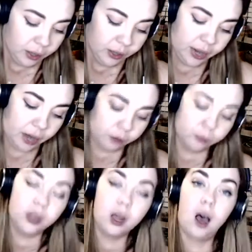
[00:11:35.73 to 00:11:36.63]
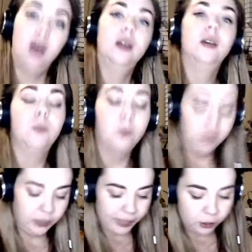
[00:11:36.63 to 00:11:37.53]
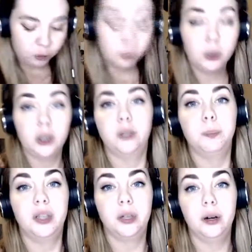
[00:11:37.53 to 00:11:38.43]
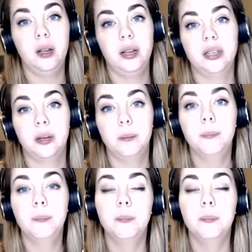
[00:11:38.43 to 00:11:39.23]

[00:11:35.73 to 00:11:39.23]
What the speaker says: Natural law would lean towards paternalism